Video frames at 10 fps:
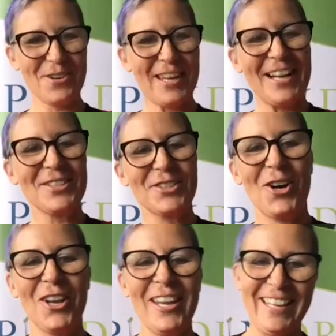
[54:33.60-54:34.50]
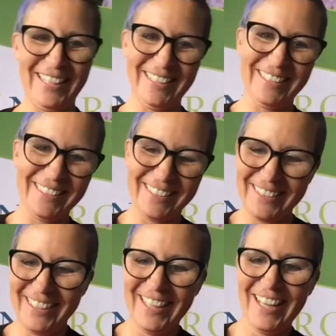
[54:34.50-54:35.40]
Great answer, Holly.
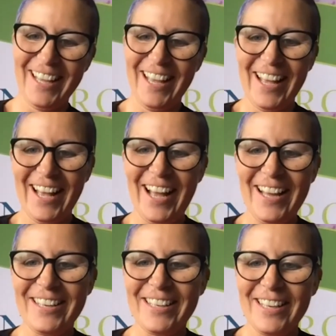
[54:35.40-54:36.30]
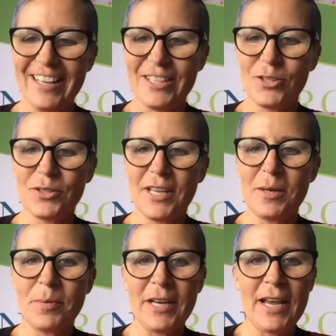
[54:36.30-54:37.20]
And so has
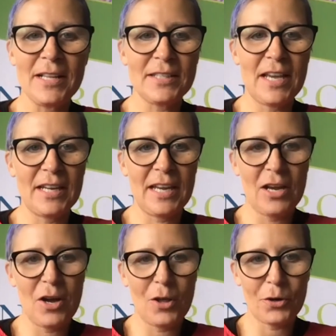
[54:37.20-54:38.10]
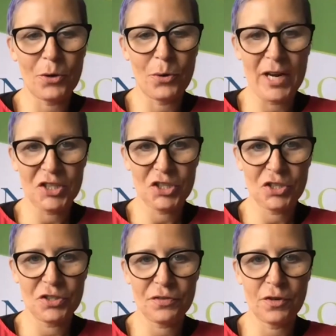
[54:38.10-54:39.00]
anybody else any other
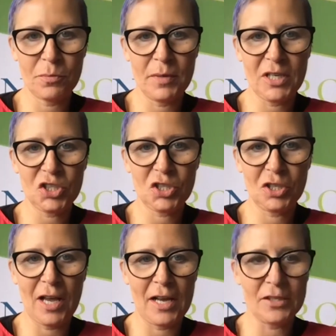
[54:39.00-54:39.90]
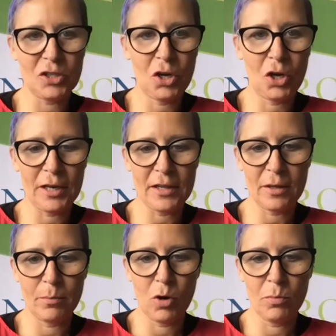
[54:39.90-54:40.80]
questions for Michel and Holly at
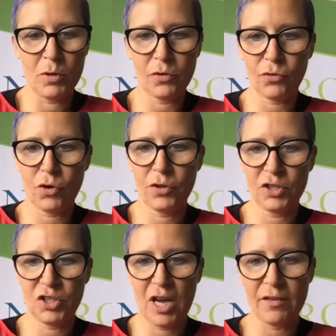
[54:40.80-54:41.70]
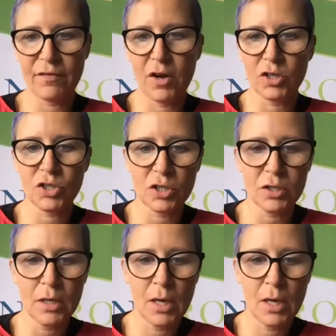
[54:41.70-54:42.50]
the moment through the chat function?